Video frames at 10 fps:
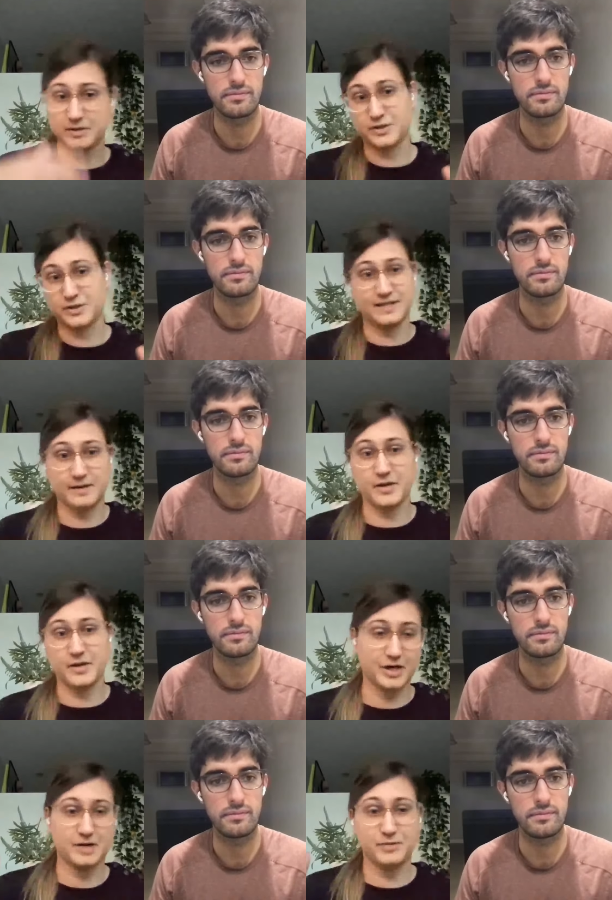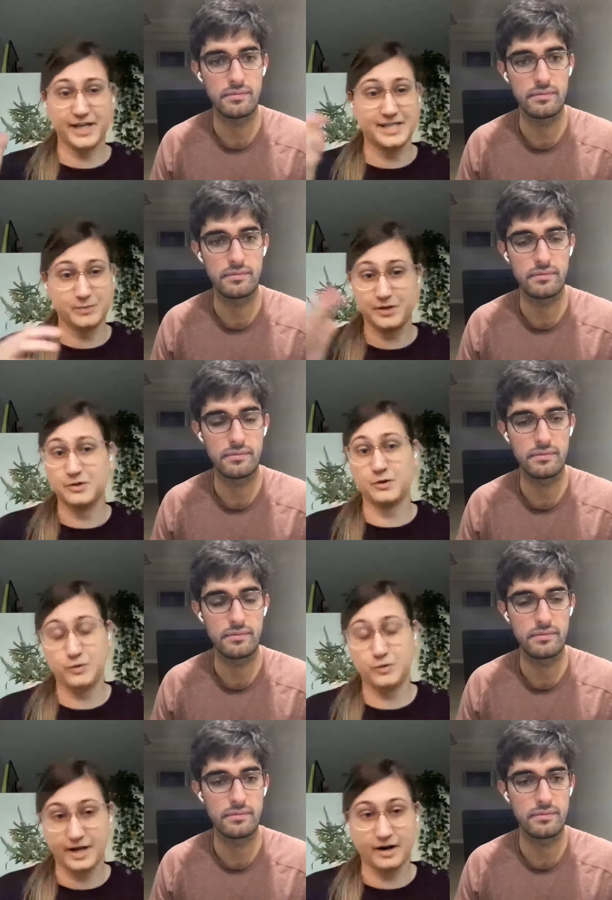Speaker 1: will just be able to put stuff up on the marketplace when
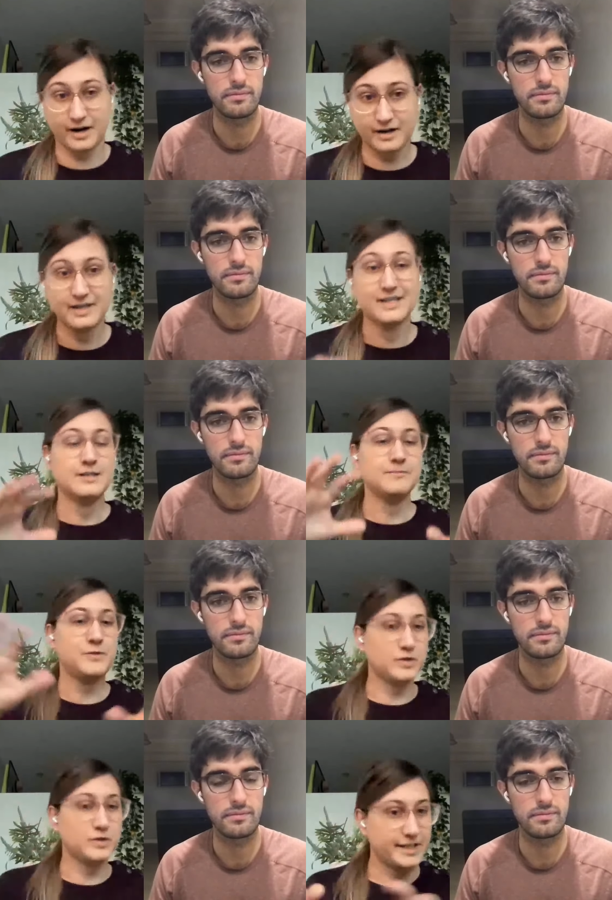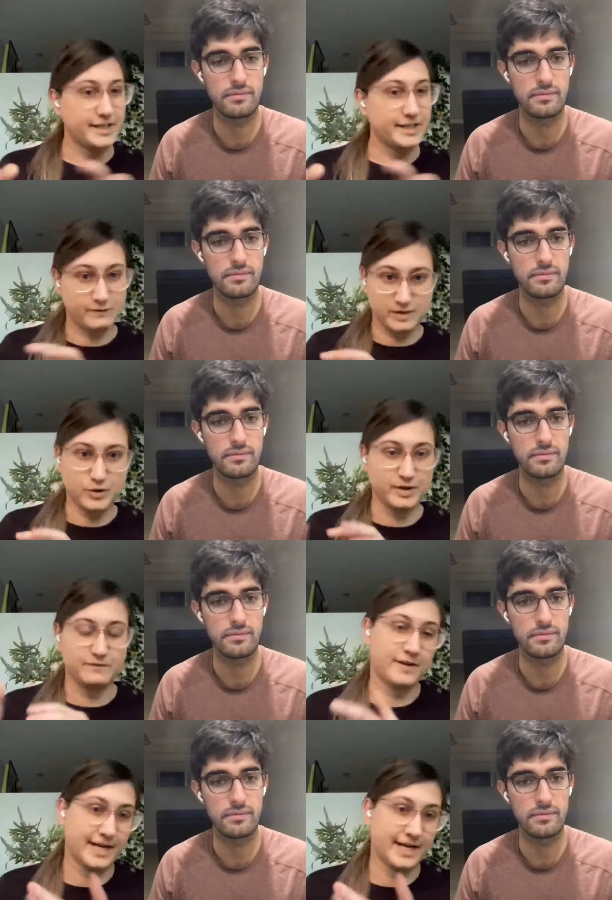you don't know who they are, you'll need a server
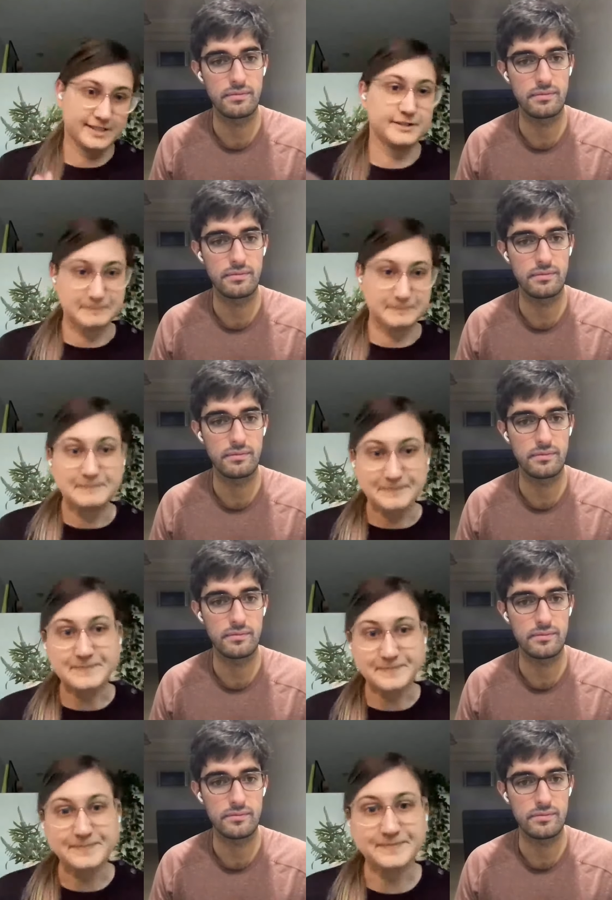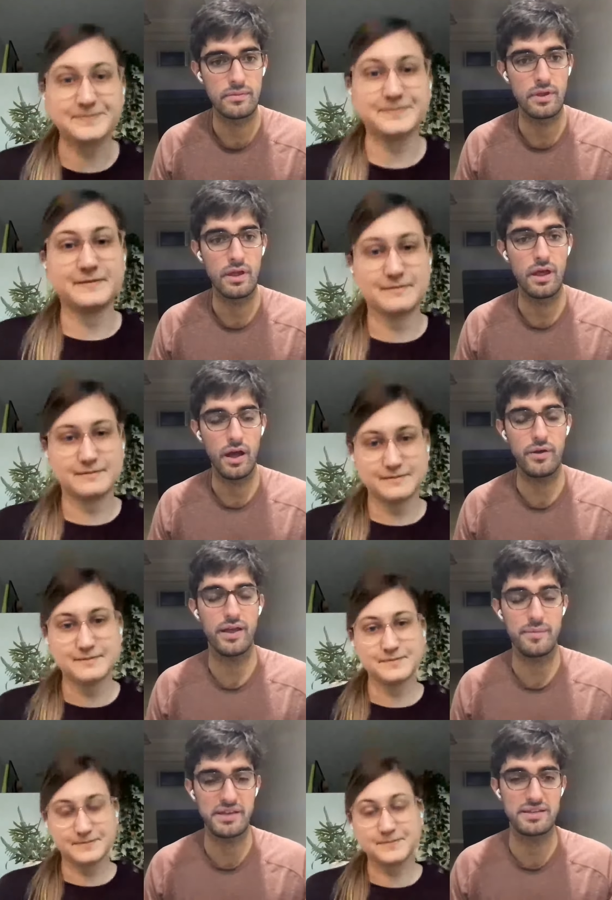component for that still.
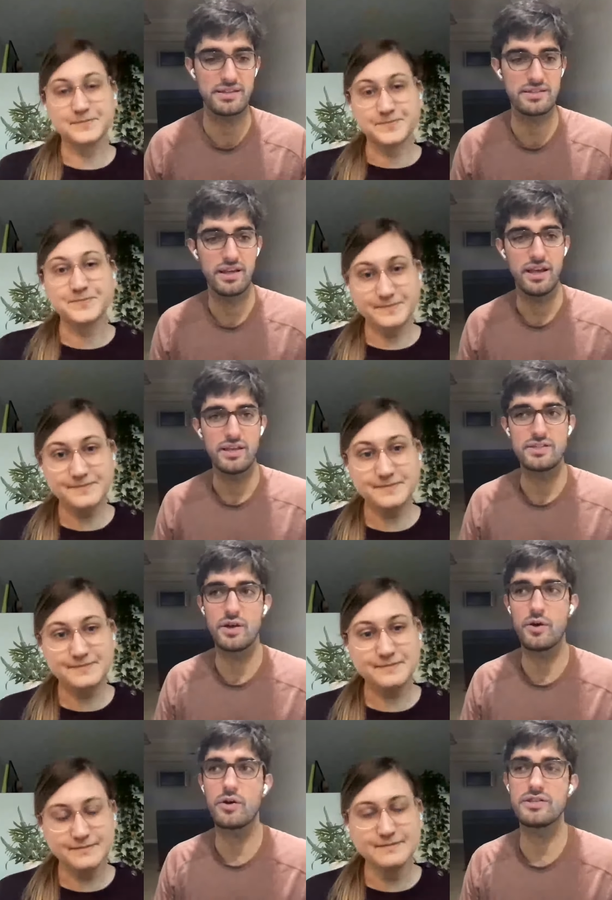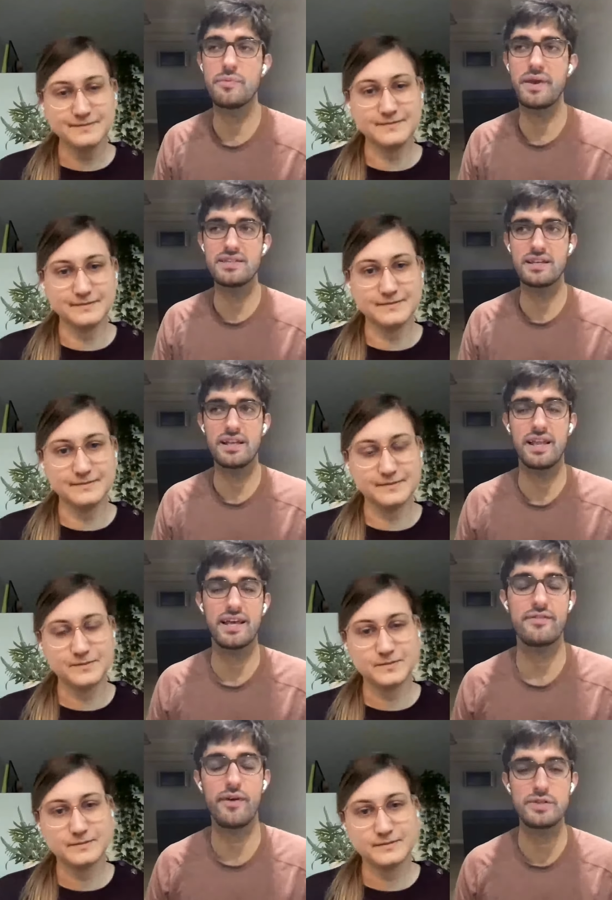
Speaker 2: Okay, makes sense. So so
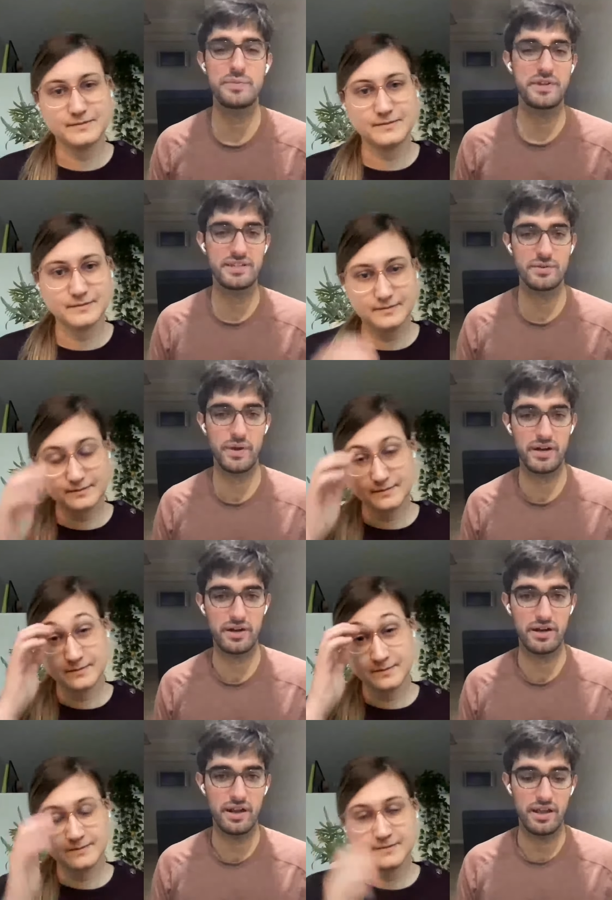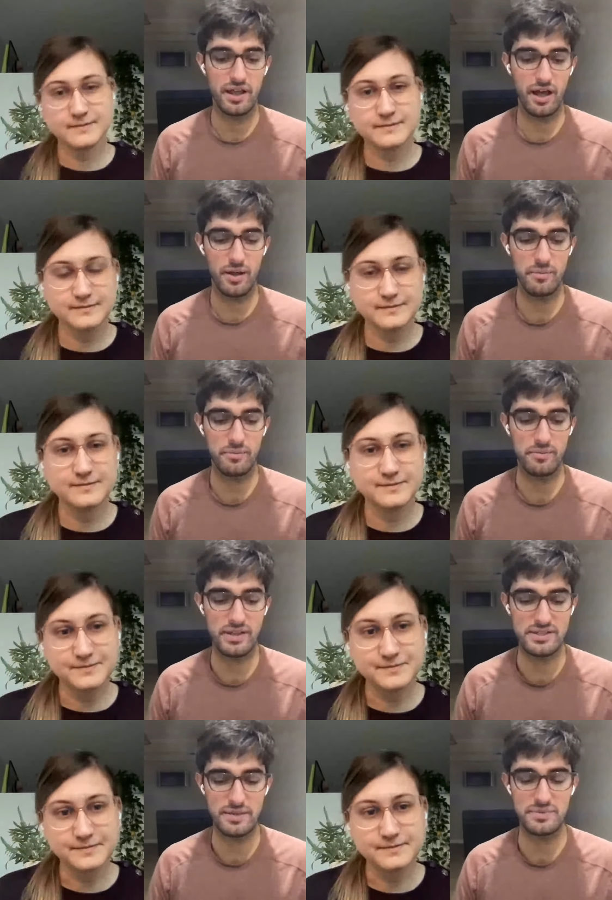basically, like if I was building Twitter,
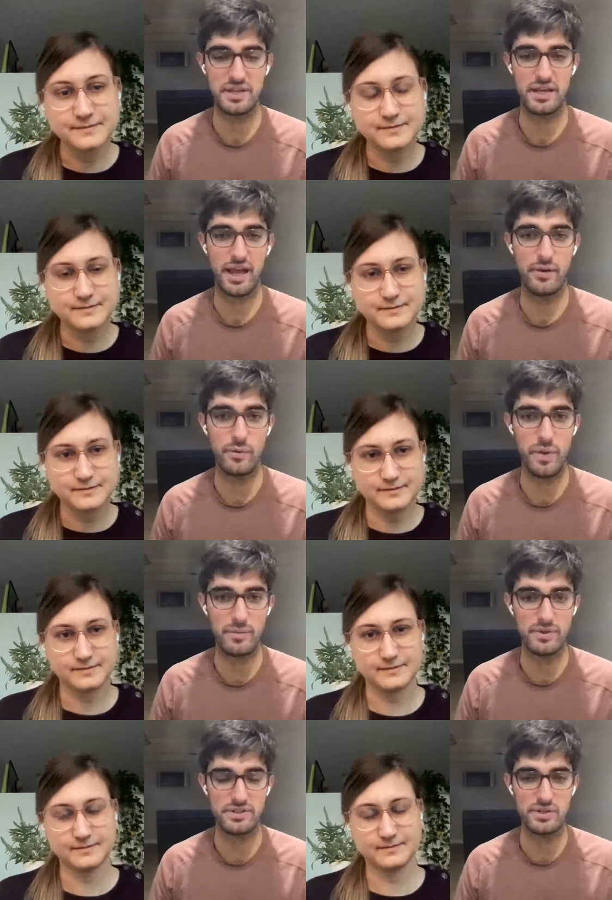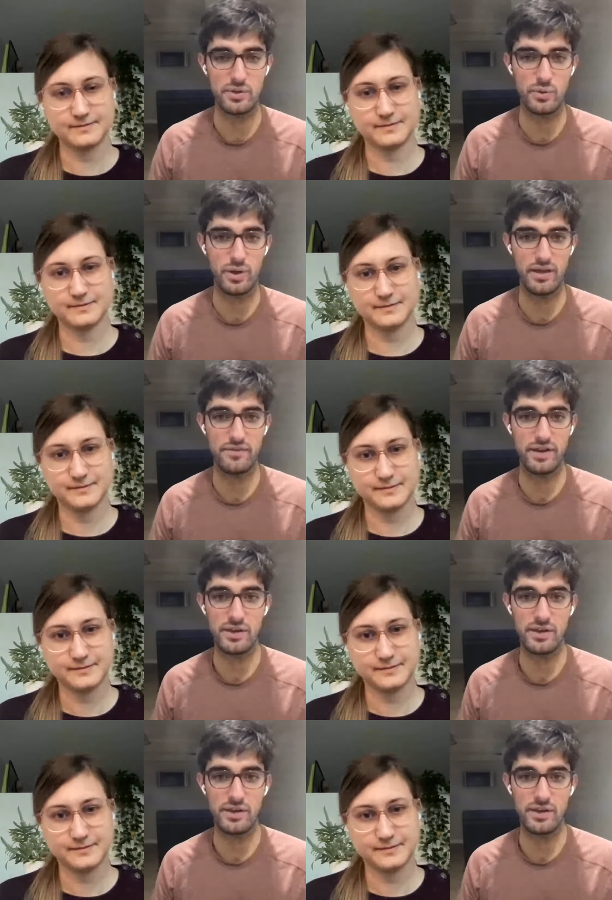um, it seems like I would be able to,